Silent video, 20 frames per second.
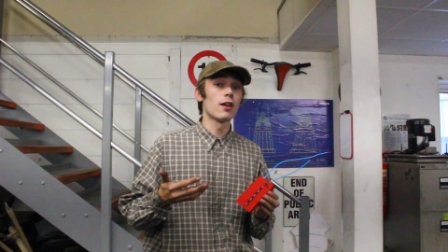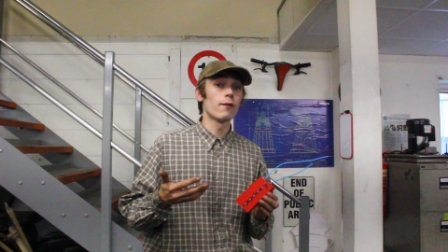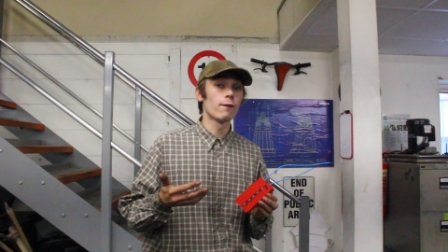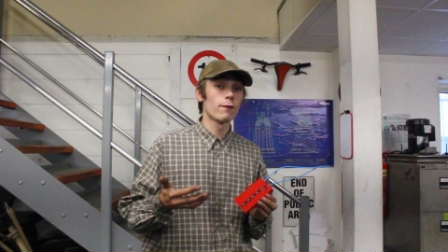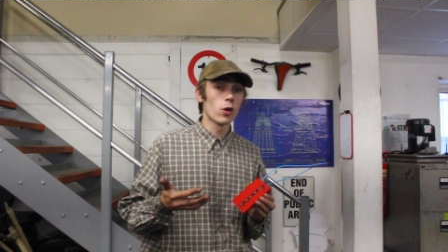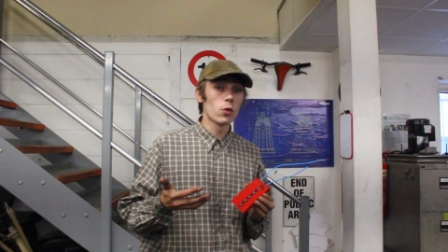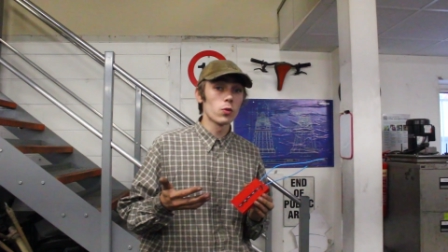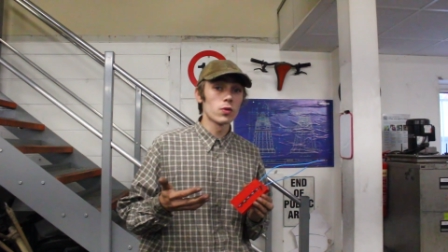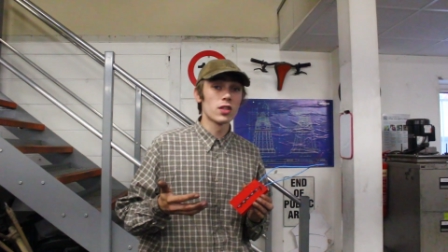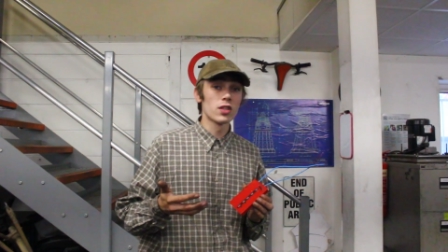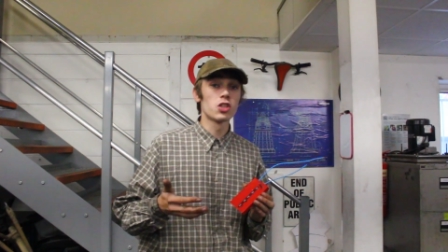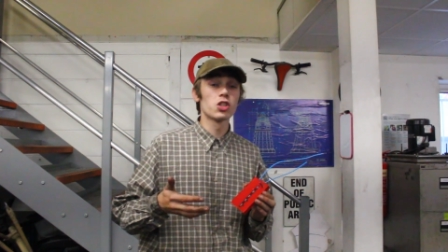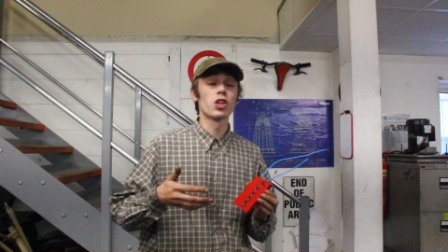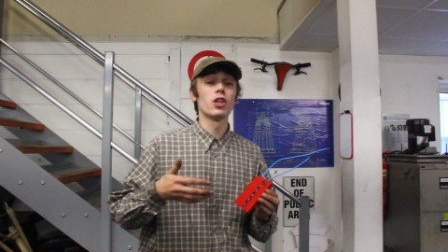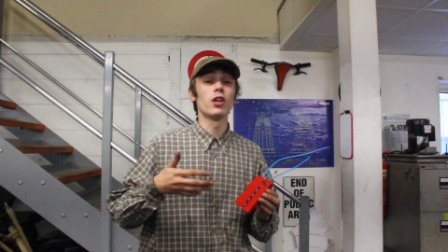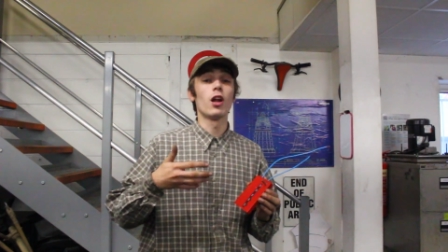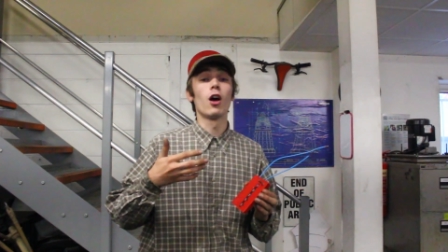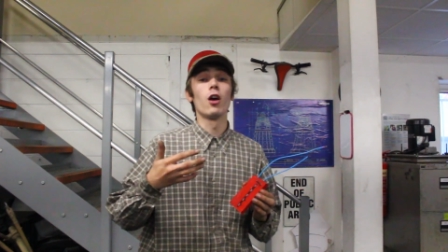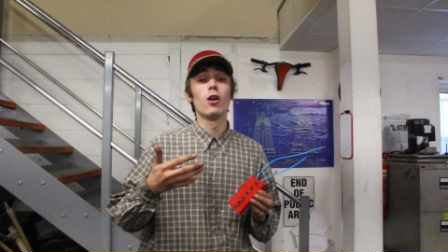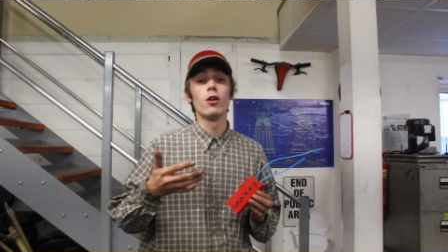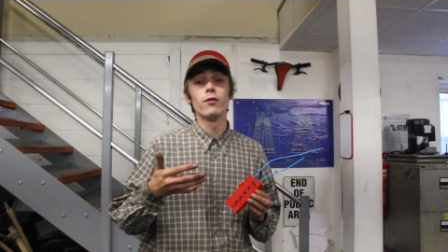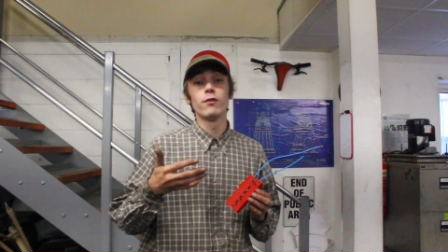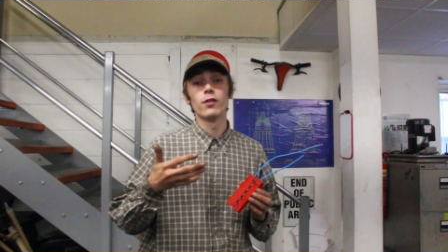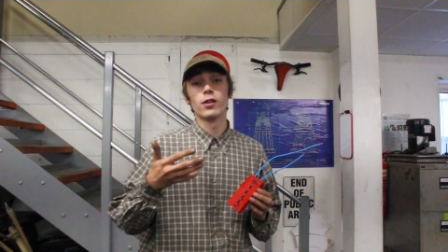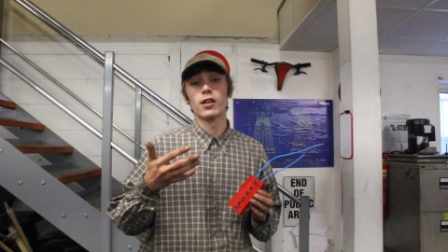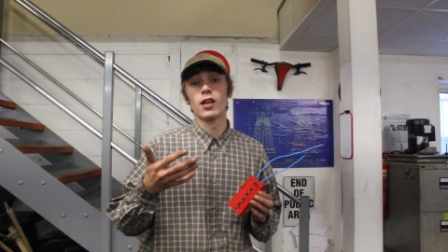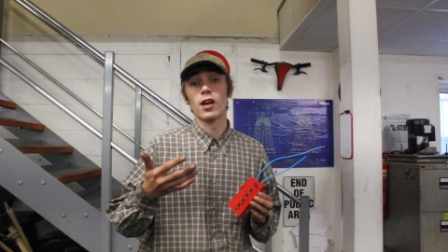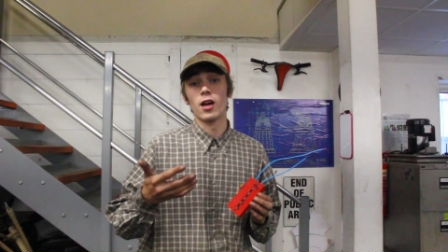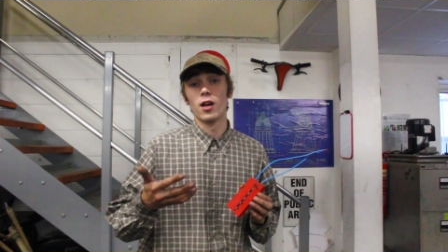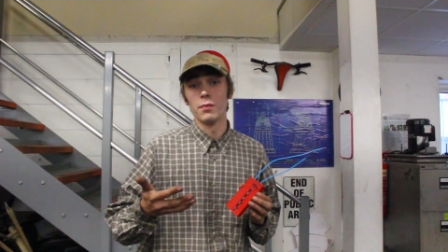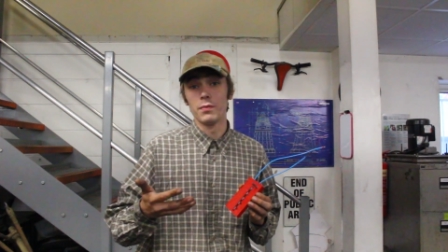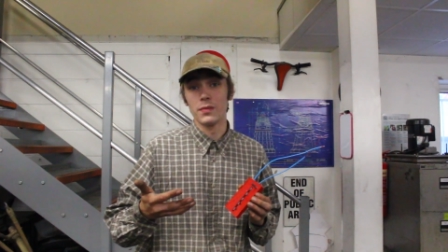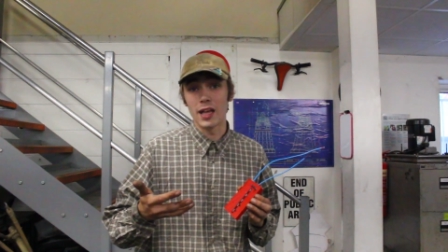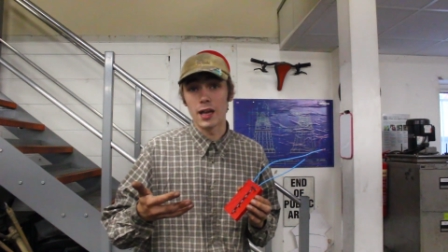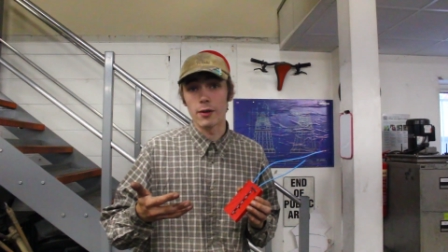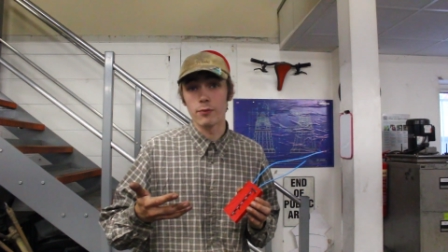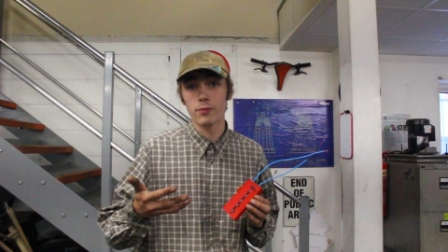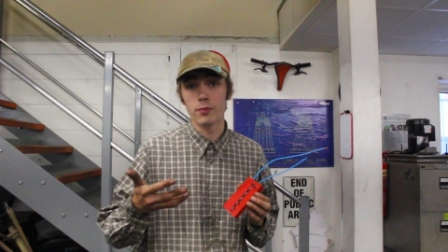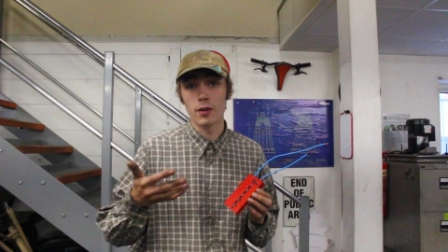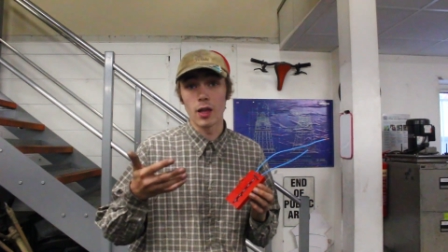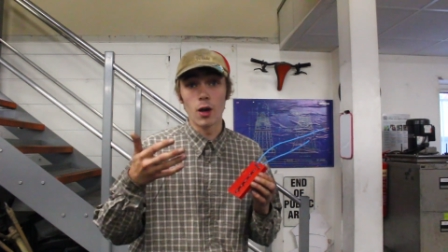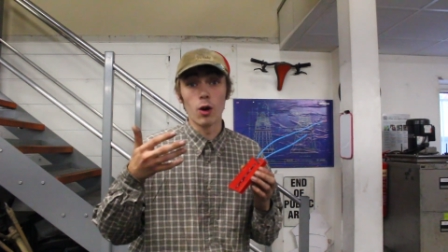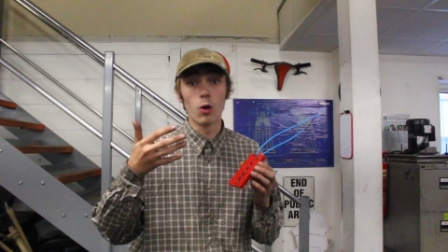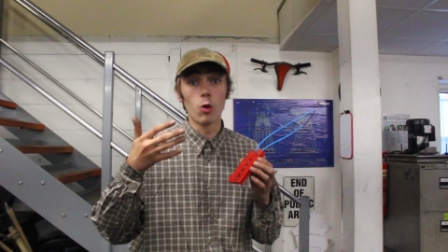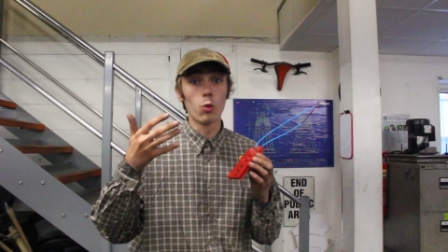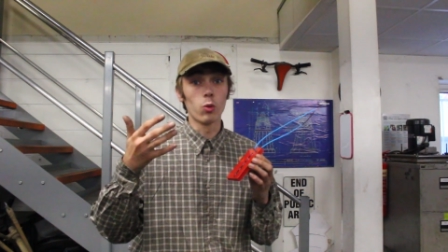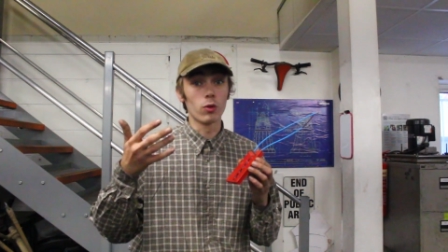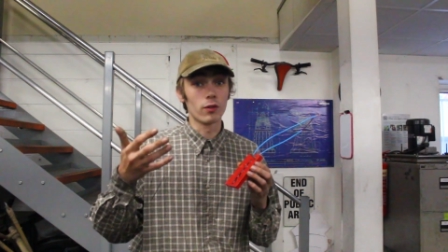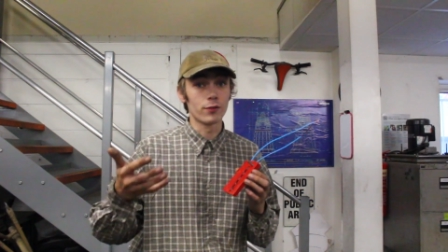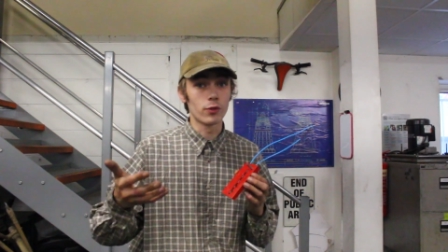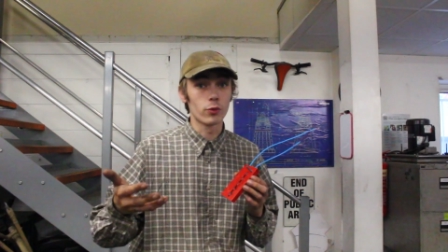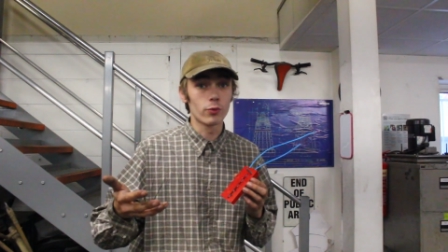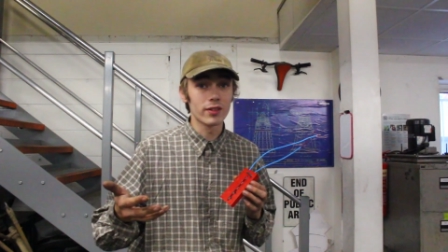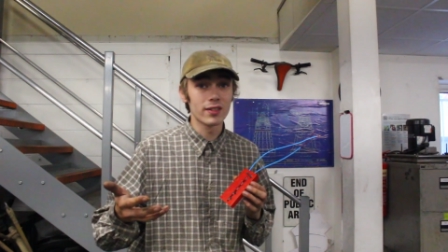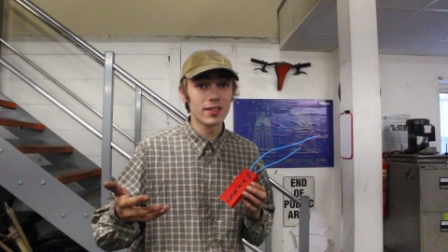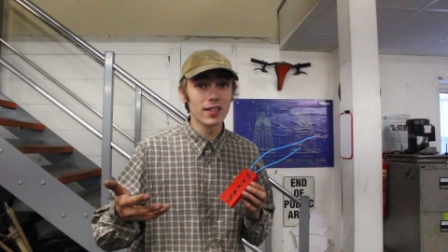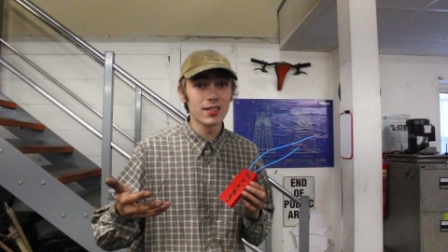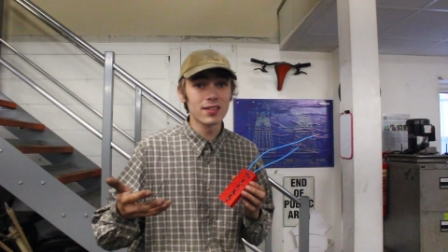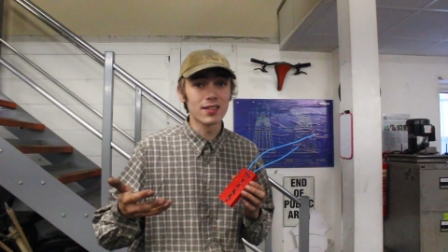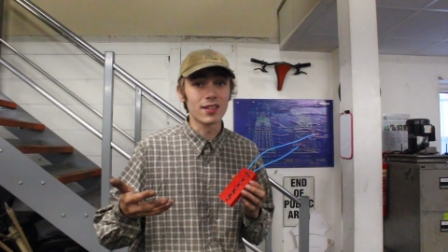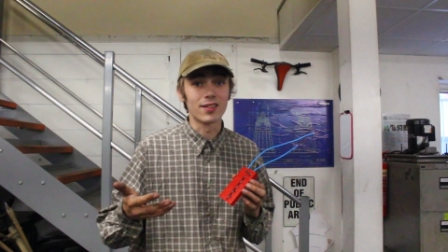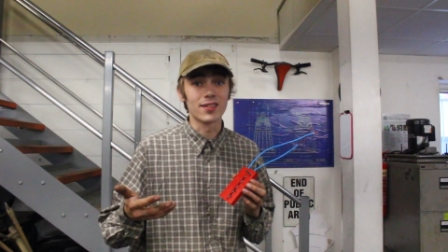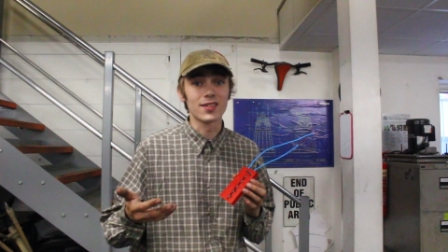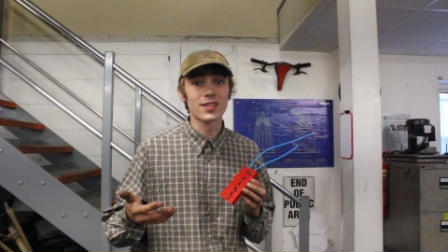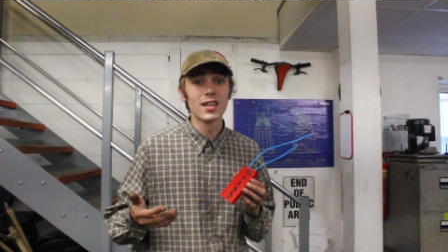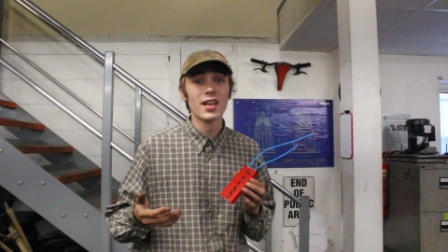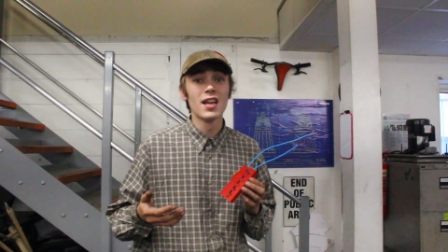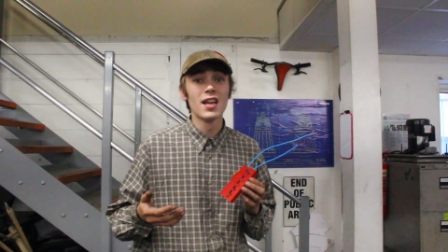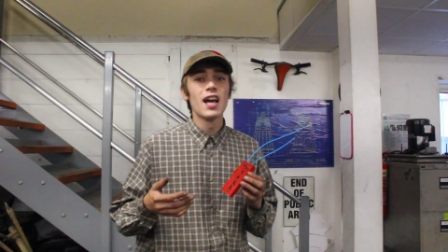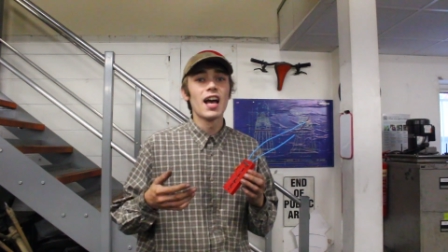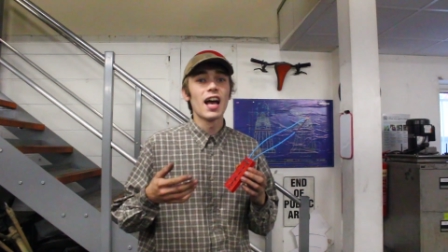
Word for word: that voltage can overcome that uh, all of the resistors.